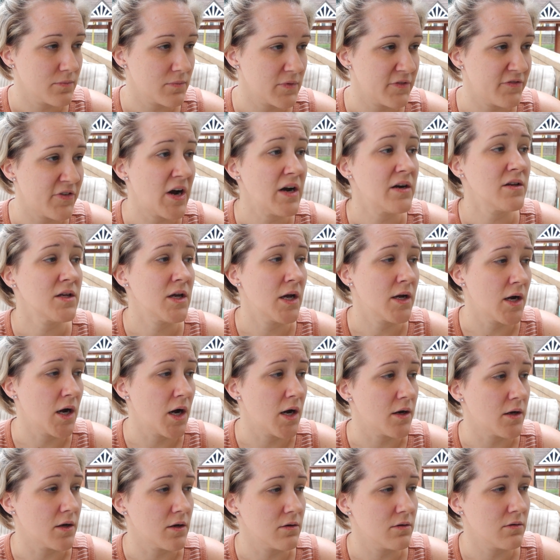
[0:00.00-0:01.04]
Finally I
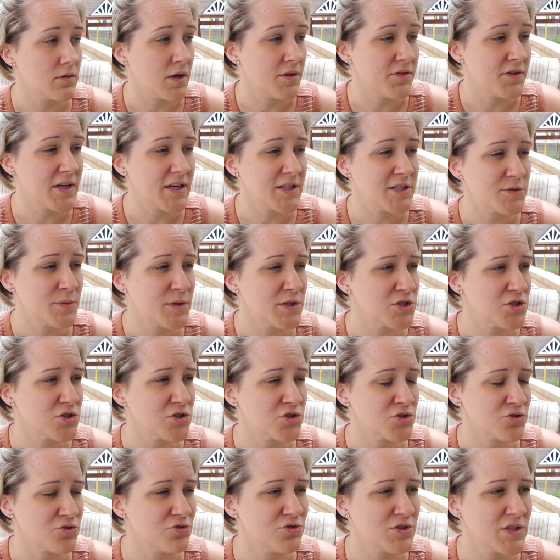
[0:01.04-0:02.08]
got it. I think I switched the
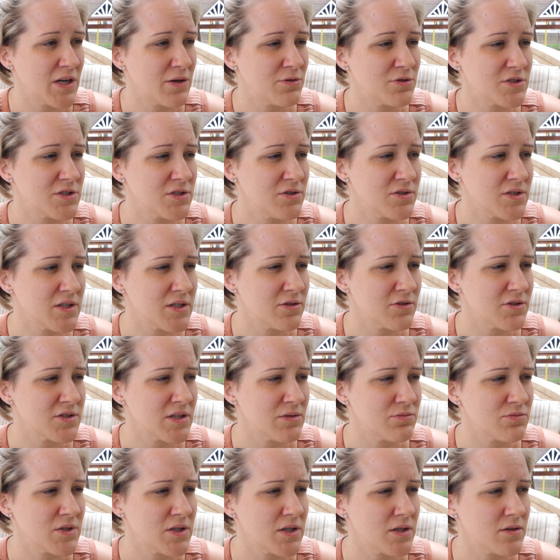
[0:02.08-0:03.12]
screws I was using or
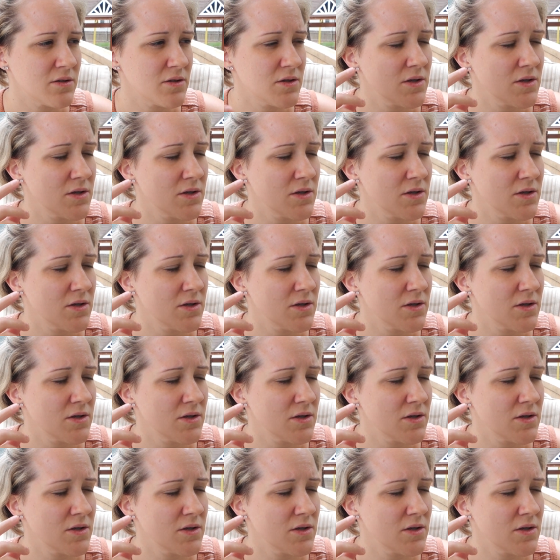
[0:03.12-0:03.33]
something.